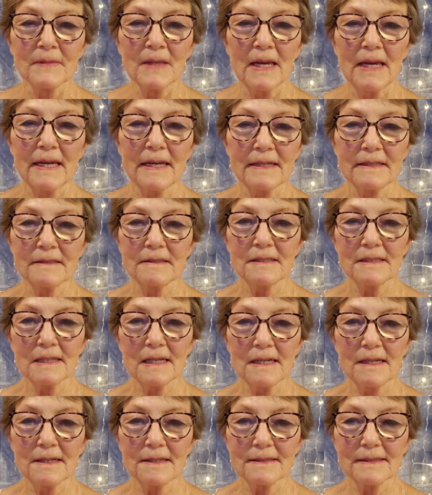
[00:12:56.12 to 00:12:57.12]
And
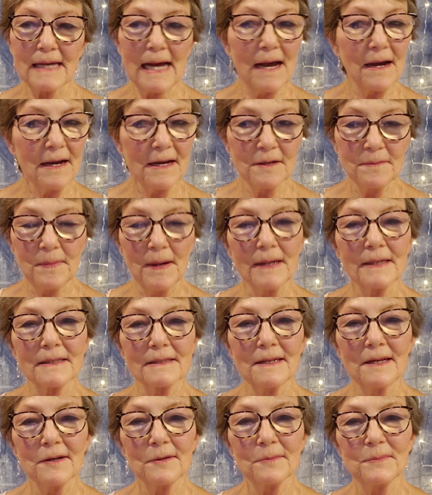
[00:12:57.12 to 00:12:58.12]
I hope I
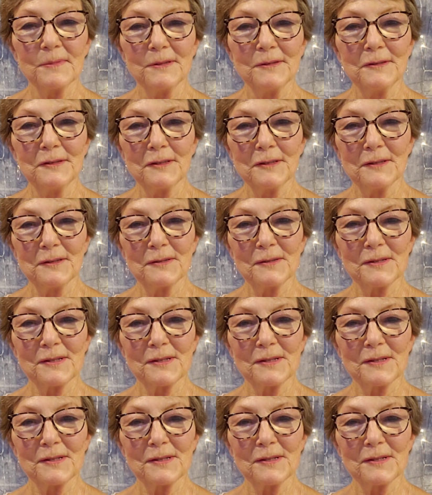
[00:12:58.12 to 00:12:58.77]
can help you too.